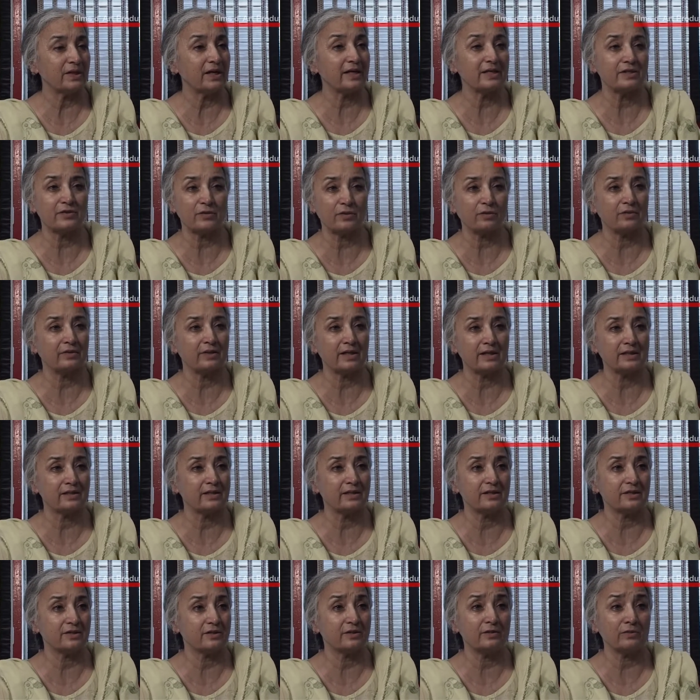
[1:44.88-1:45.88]
rights
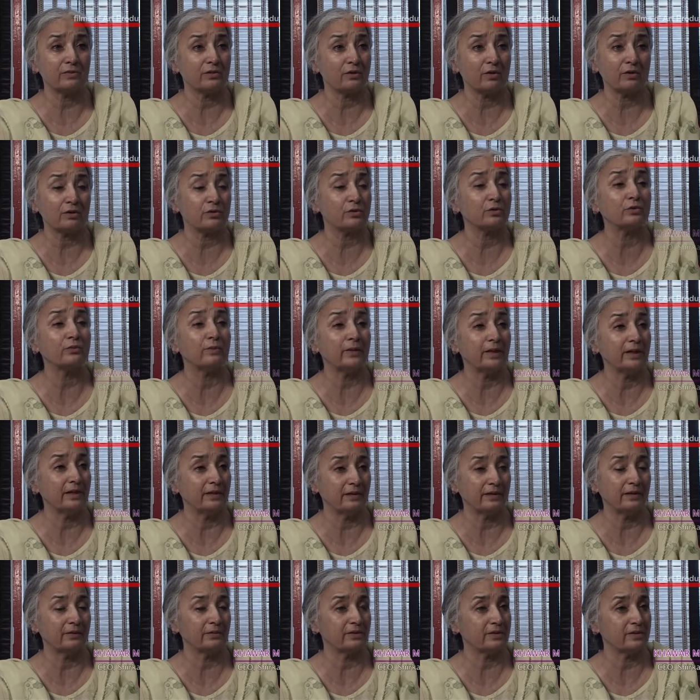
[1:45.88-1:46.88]
organizations were not so many.
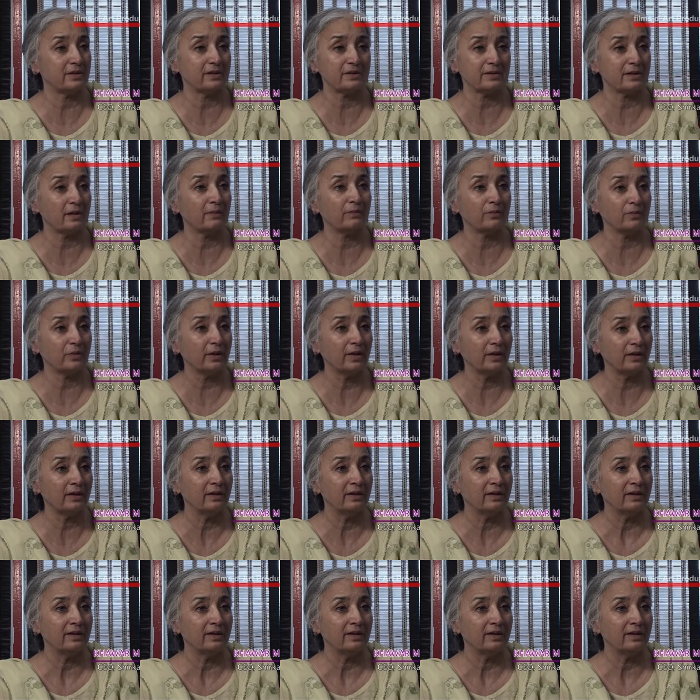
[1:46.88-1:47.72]
There was just APWA.